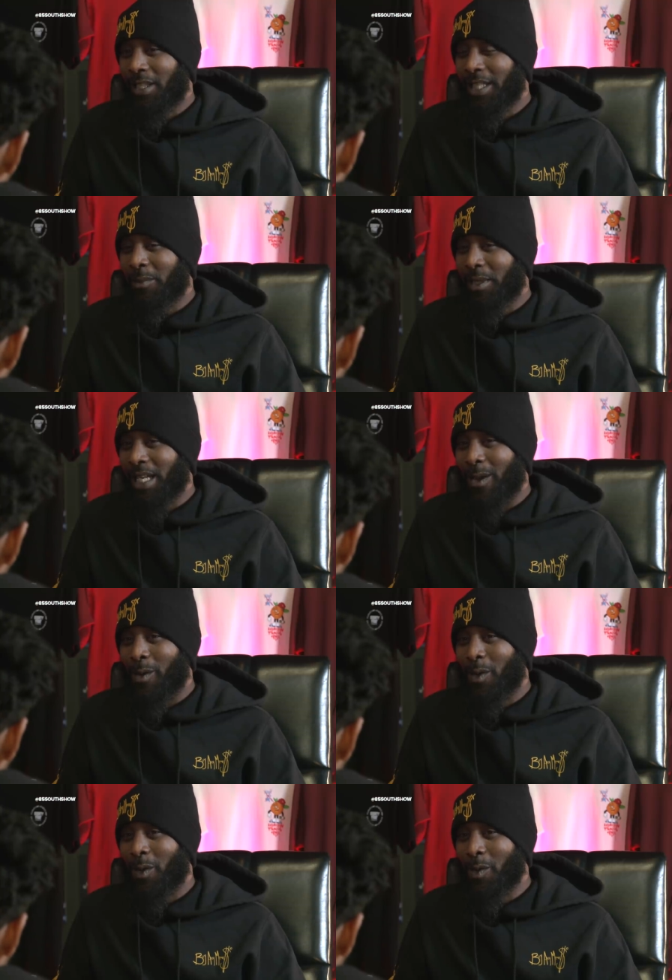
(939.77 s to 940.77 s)
Yeah, but I
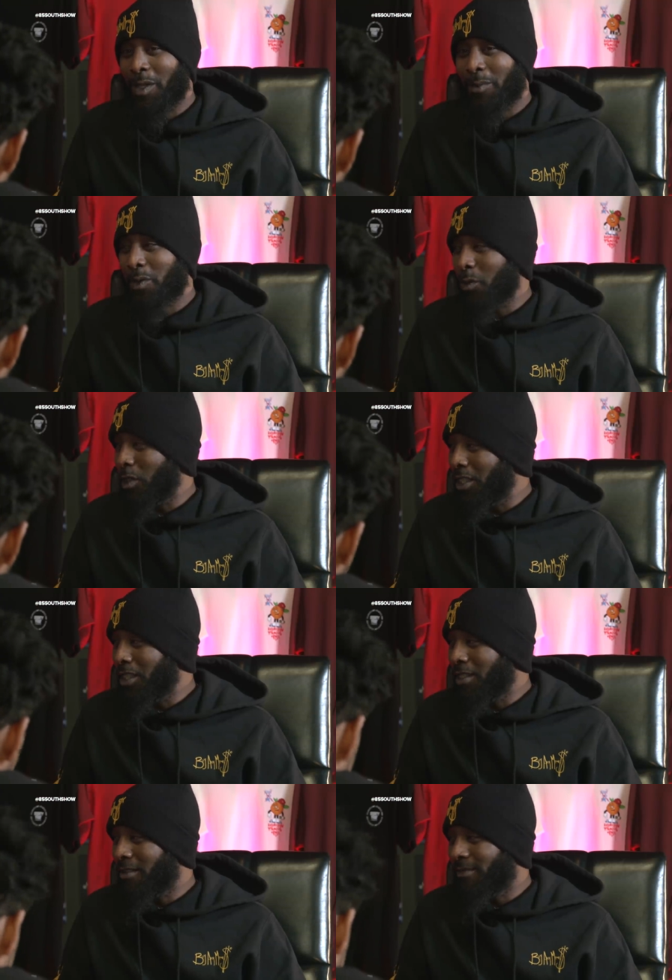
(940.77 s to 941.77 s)
don't owe him 20.